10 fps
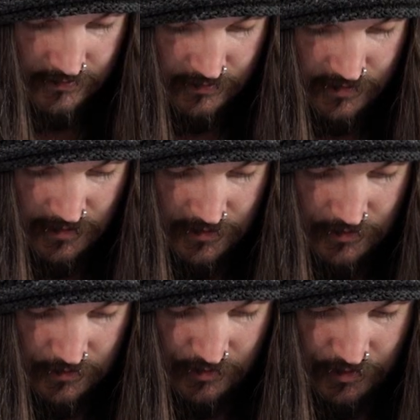What do I
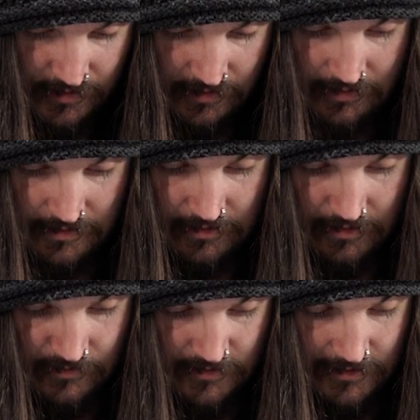choose to play card
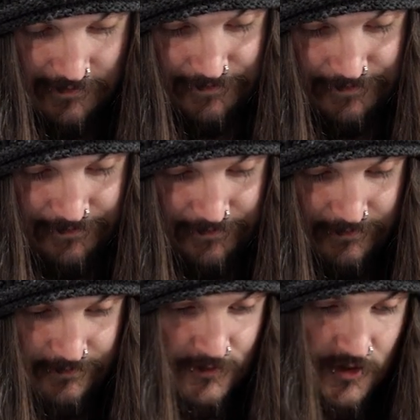games?
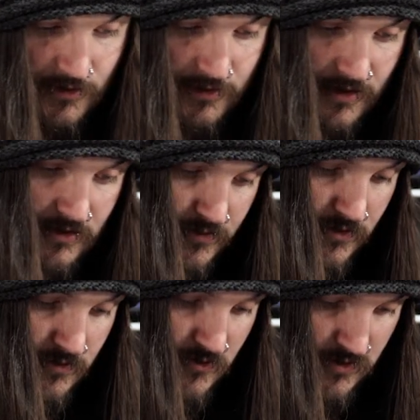What do I wake up
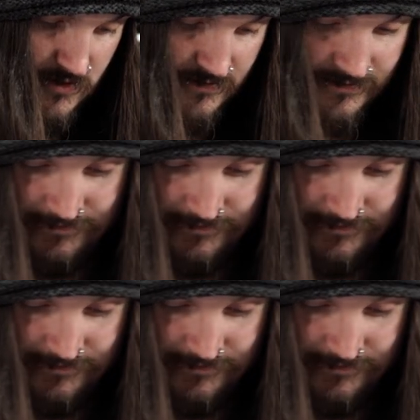in the morning?